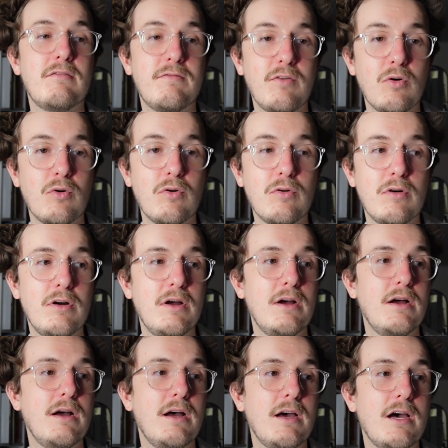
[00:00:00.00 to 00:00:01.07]
for,
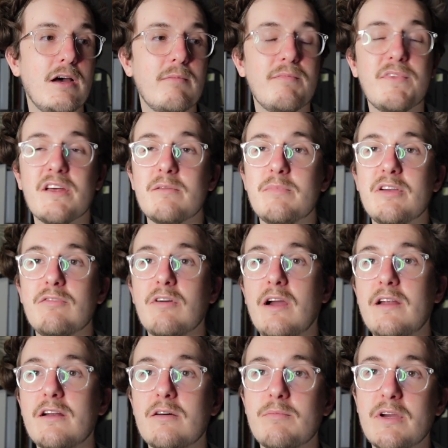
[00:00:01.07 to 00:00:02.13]
that'd be
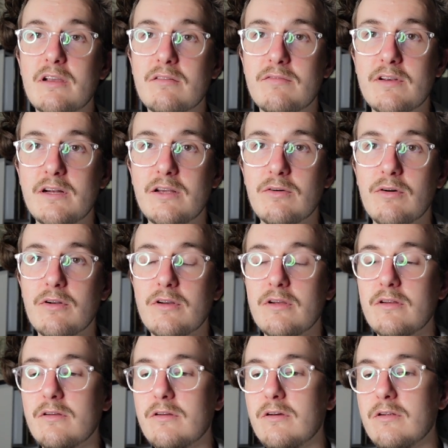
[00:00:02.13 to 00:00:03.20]
great. I'll make a video on
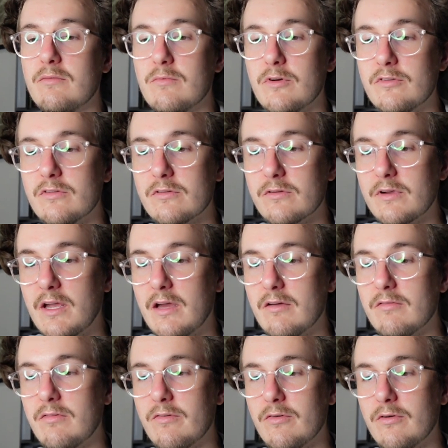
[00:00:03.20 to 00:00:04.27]
it, on what to look
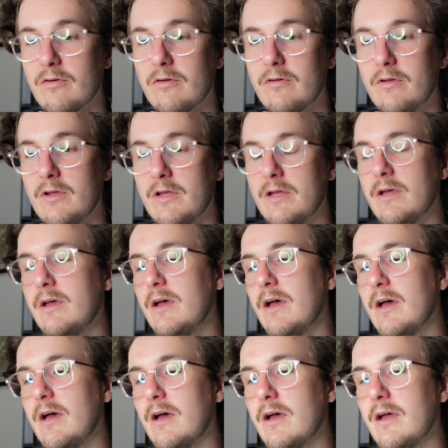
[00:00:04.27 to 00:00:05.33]
out for
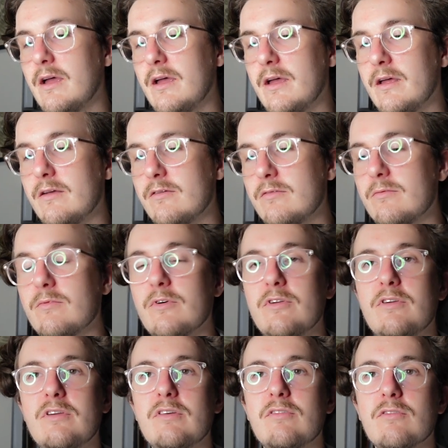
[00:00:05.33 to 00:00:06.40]
and what
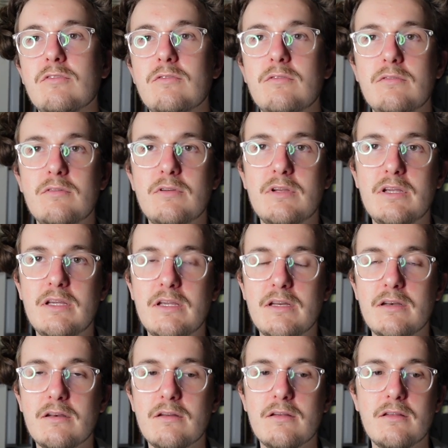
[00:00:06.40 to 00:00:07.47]
you can do
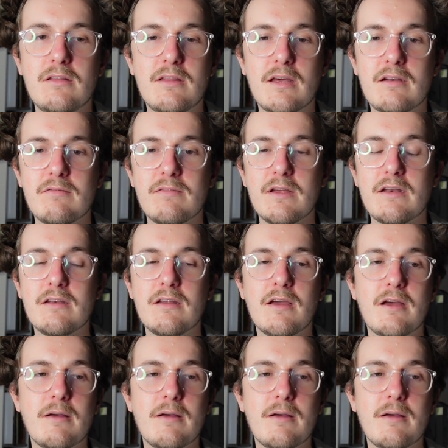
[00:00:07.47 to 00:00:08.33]
in that event.